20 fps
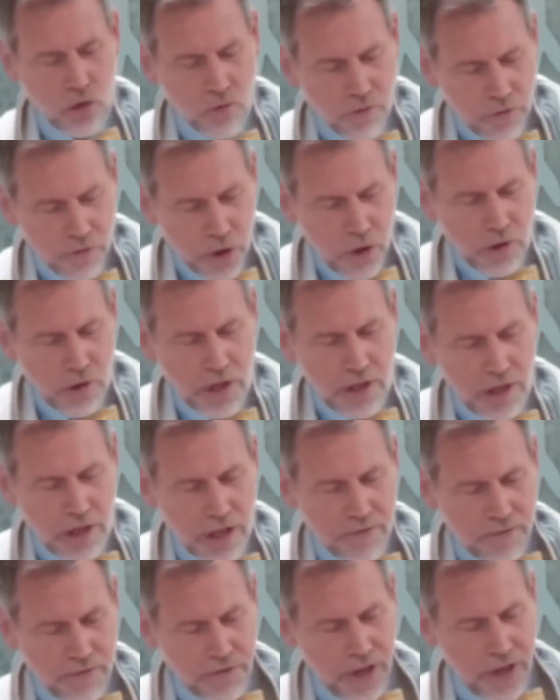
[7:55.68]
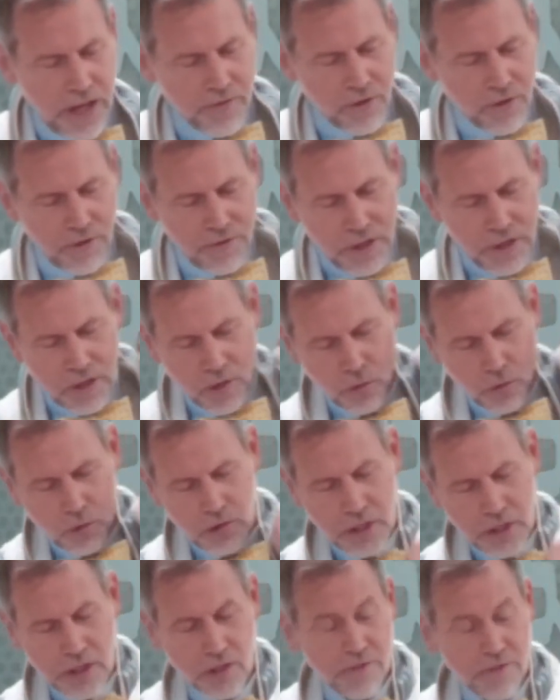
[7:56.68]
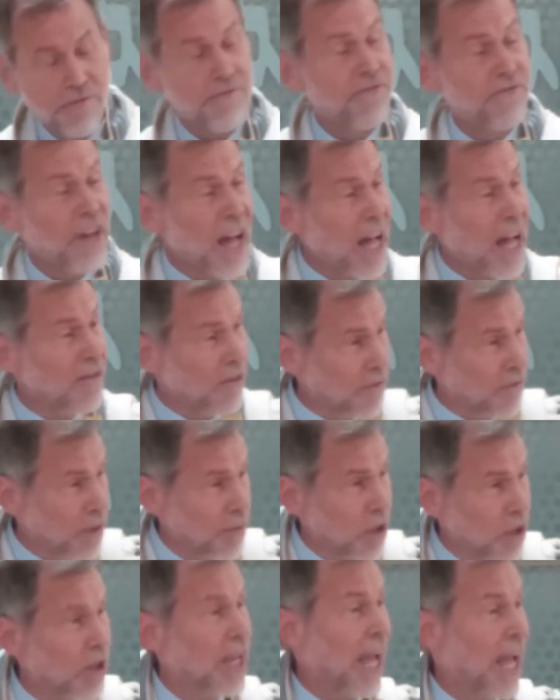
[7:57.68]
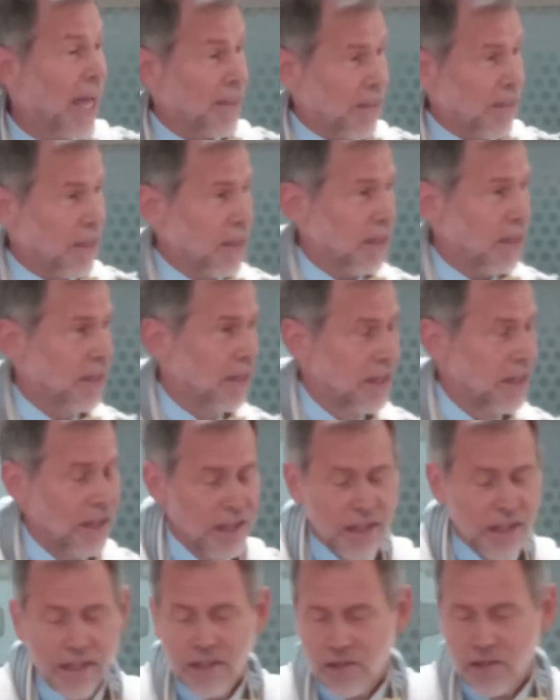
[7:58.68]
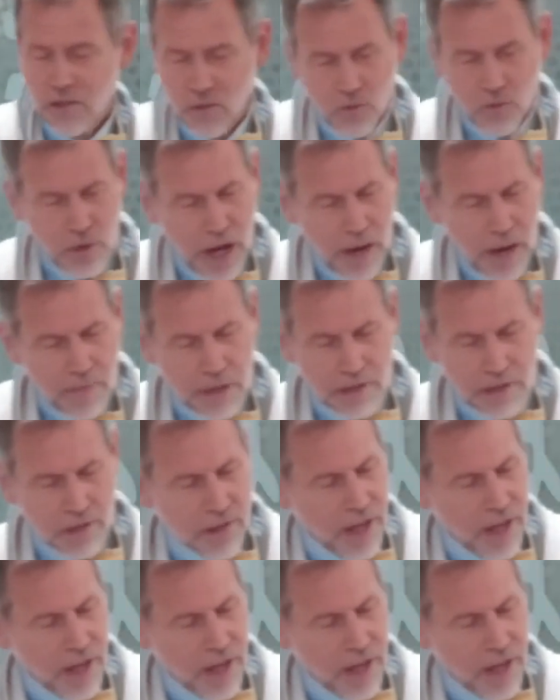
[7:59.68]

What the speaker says: who voted in favor of these rulings, 5 of them are Catholic. So Roberts,